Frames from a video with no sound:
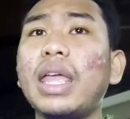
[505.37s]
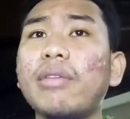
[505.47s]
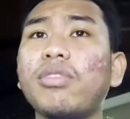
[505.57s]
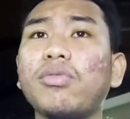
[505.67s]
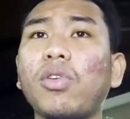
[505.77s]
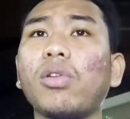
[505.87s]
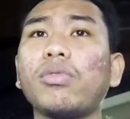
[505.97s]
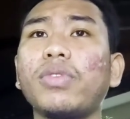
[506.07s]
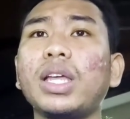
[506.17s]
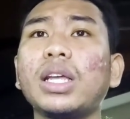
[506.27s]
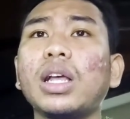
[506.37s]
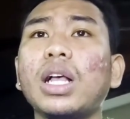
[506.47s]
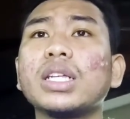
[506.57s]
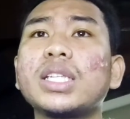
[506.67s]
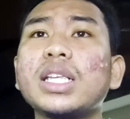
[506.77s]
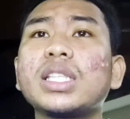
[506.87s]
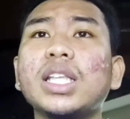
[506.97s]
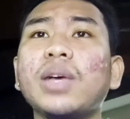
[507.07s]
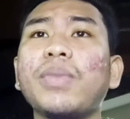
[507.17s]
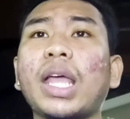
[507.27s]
evolving system,